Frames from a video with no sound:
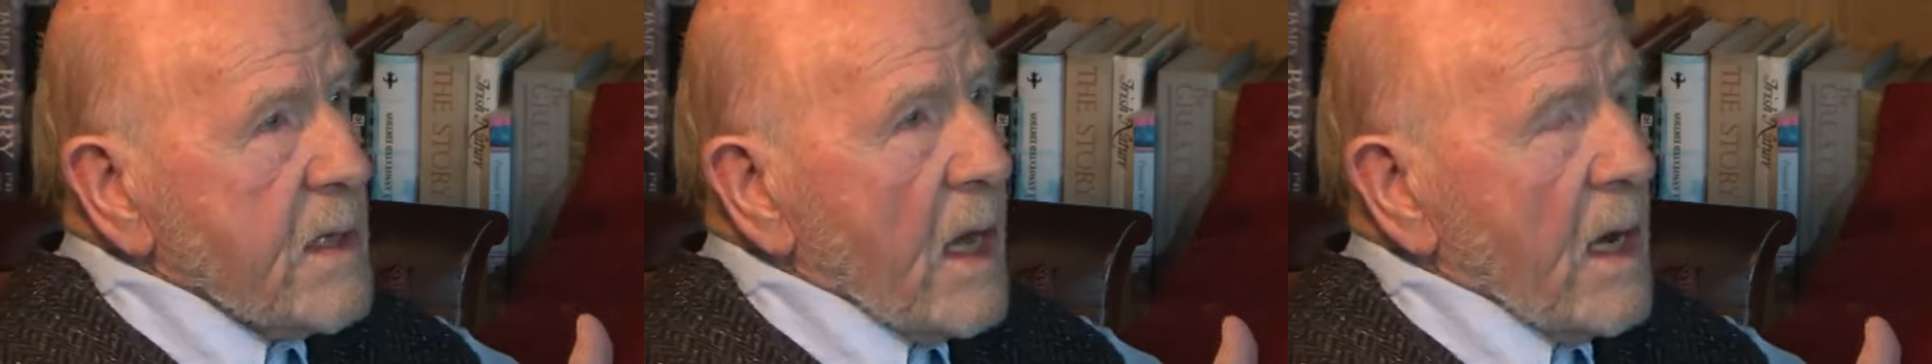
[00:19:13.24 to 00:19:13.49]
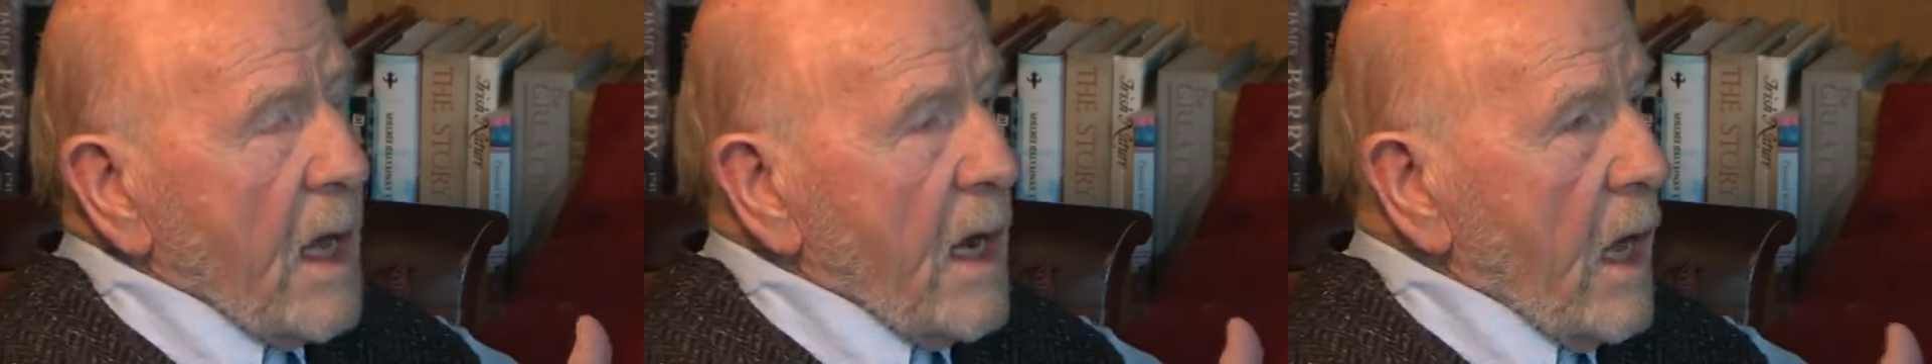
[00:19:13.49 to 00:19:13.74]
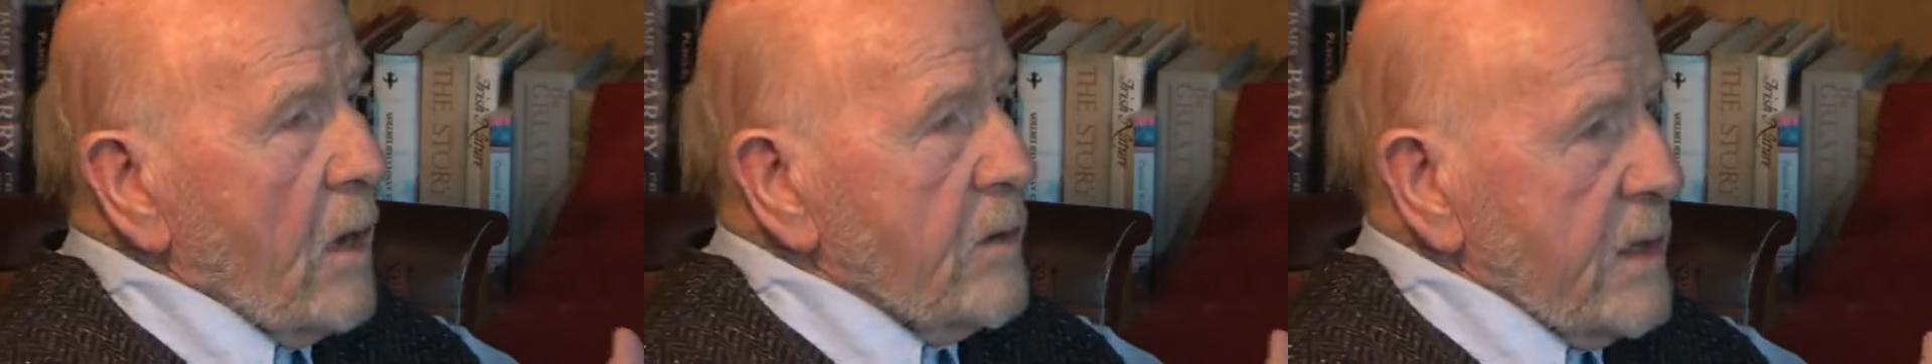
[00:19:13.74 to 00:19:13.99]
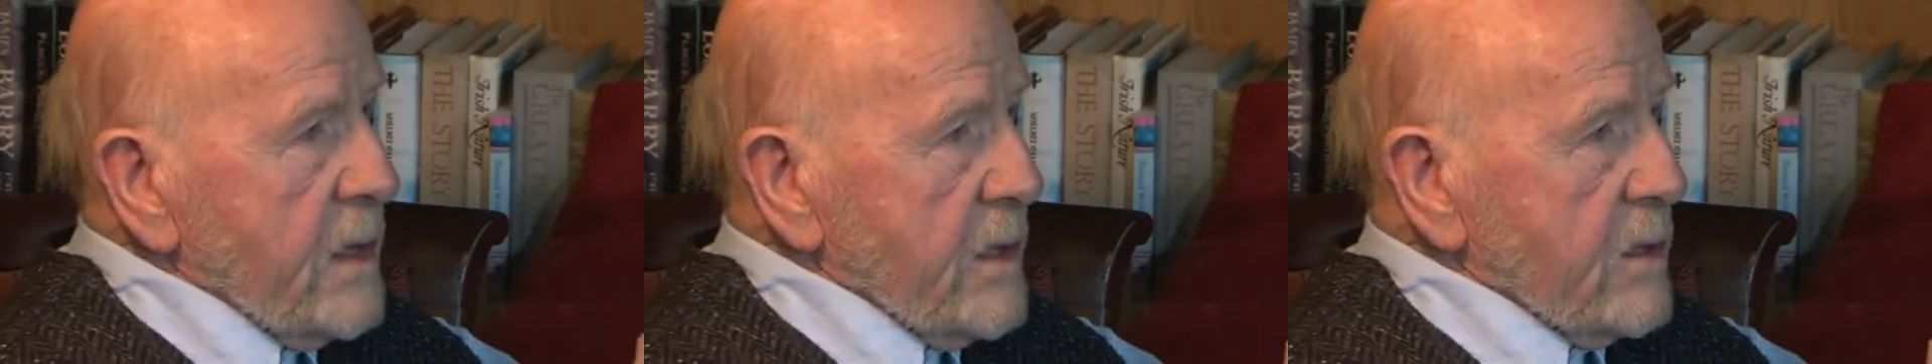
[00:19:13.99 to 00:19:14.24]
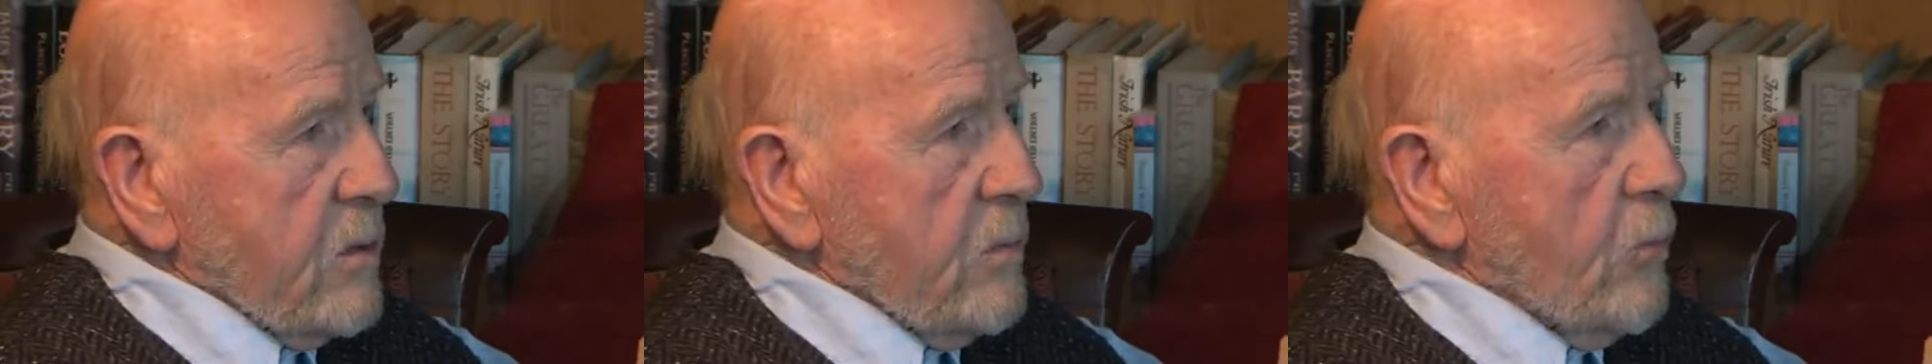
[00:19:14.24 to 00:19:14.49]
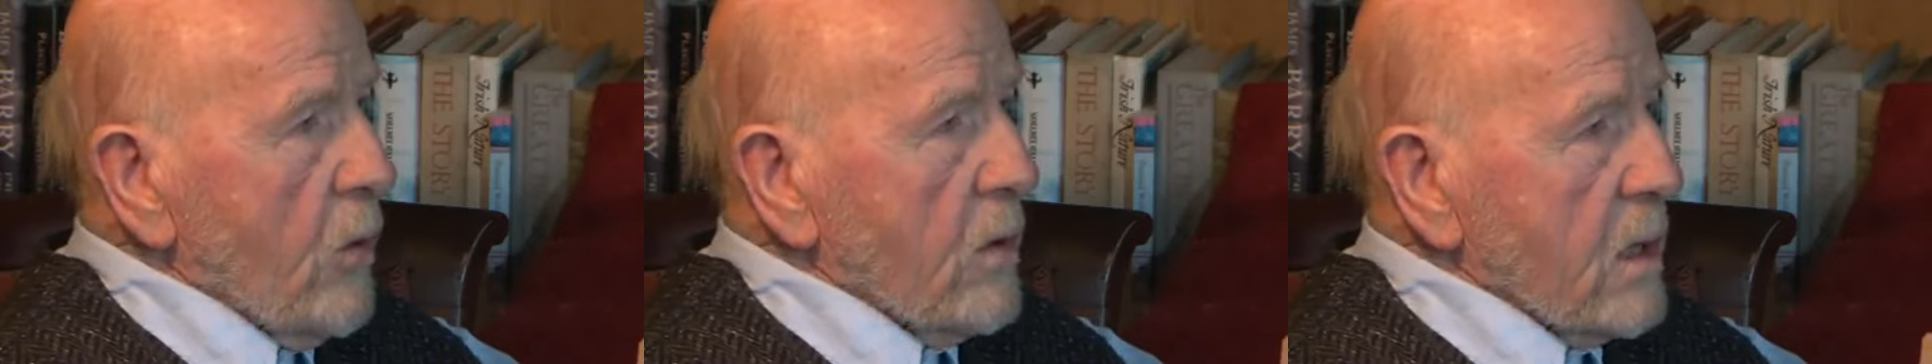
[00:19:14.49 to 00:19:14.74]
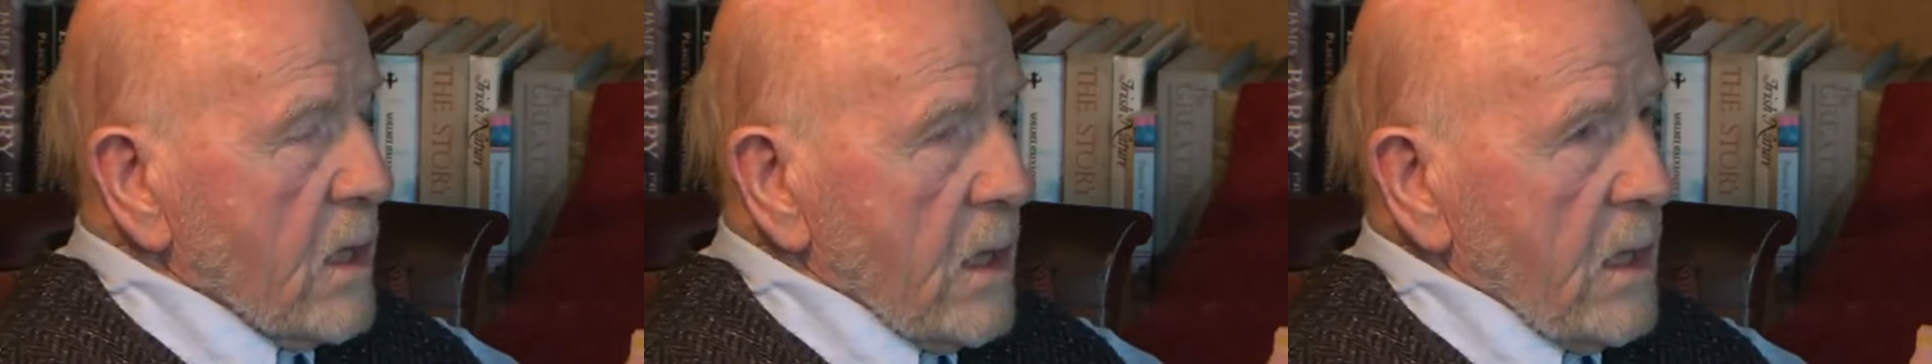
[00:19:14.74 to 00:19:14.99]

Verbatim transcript: allowed into both,